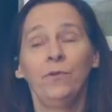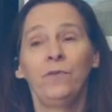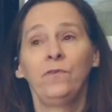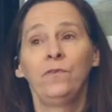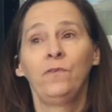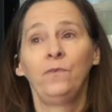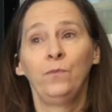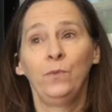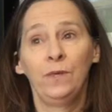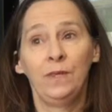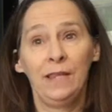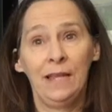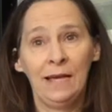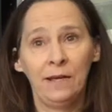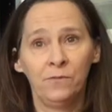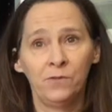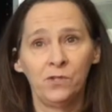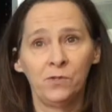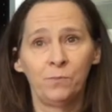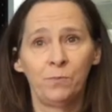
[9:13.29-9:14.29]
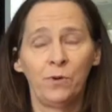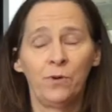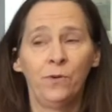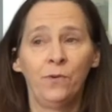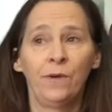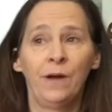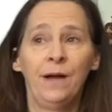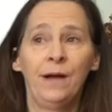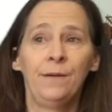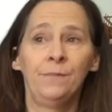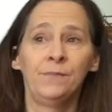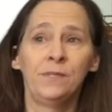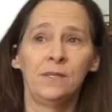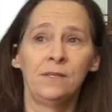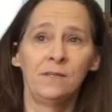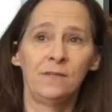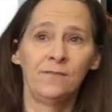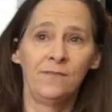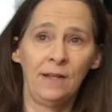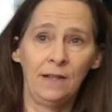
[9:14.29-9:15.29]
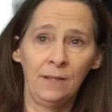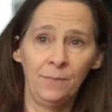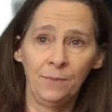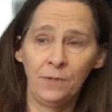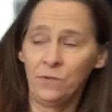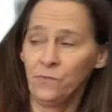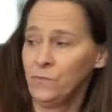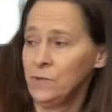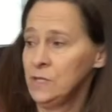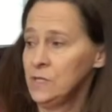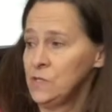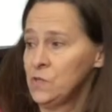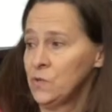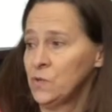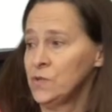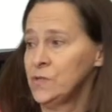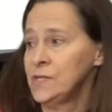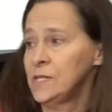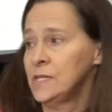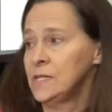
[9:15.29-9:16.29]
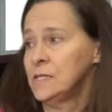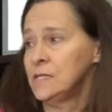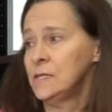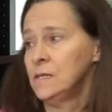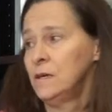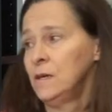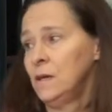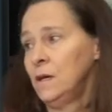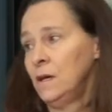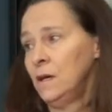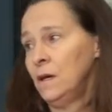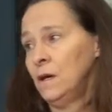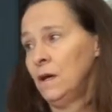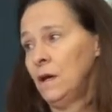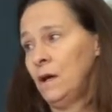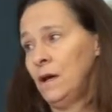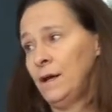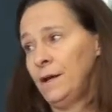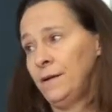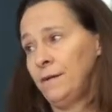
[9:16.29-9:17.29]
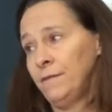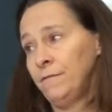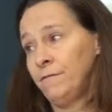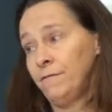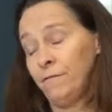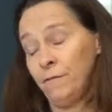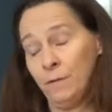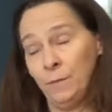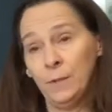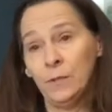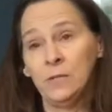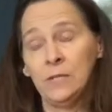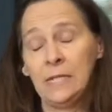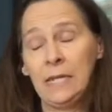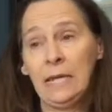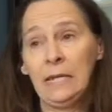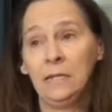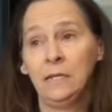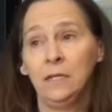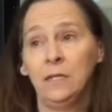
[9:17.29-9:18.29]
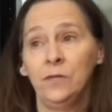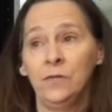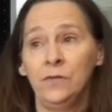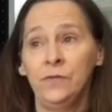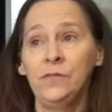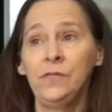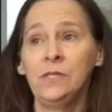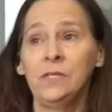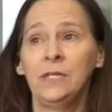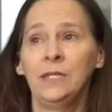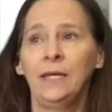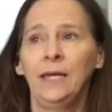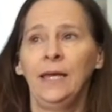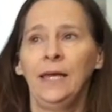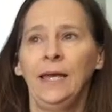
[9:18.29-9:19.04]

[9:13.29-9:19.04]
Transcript: with, with language programs and developing resources uh, for about 10 years.